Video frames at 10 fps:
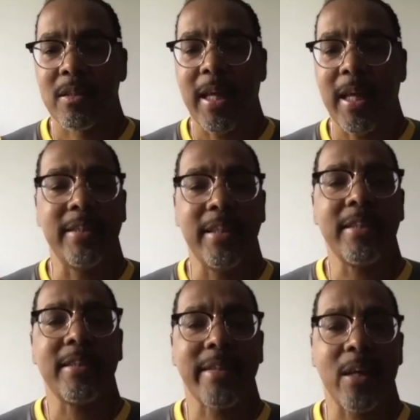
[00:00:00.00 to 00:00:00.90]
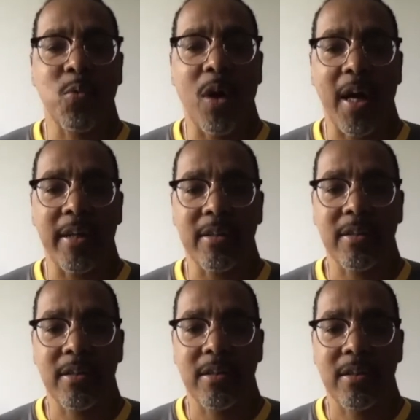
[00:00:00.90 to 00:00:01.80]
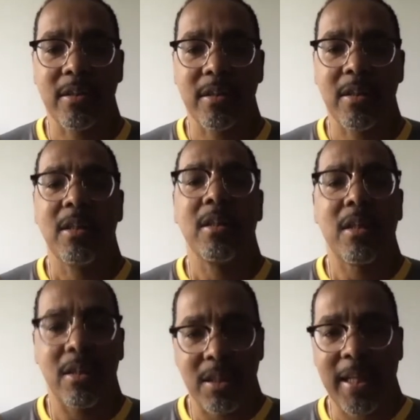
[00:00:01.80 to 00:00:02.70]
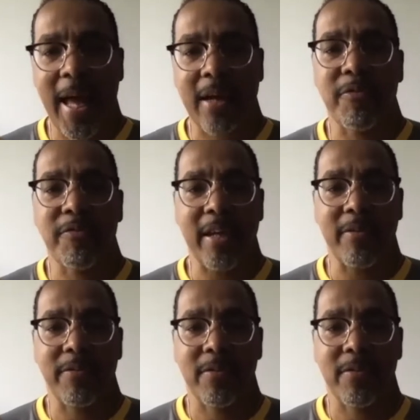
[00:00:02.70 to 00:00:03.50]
And Jesus said, what? Because your lack of faith.